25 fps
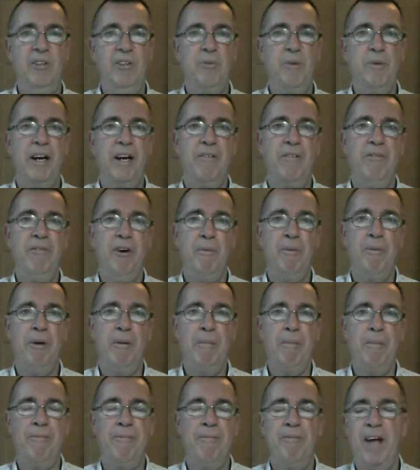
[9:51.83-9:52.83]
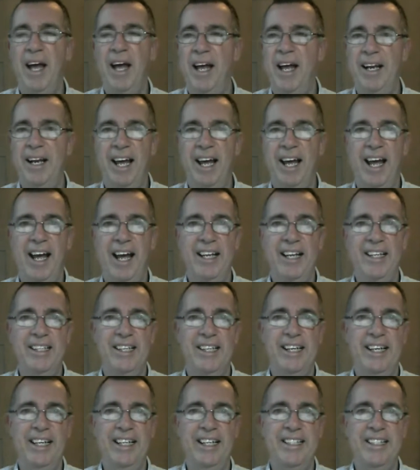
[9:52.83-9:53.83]
Huge American football fan, and
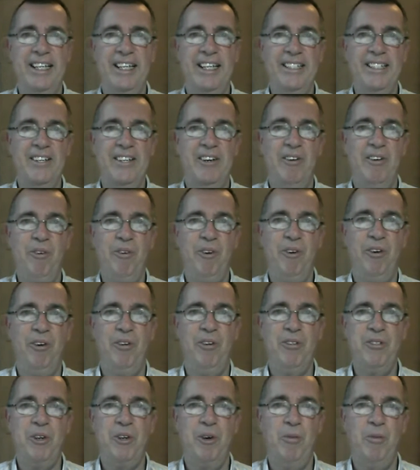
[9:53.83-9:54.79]
it is, of course,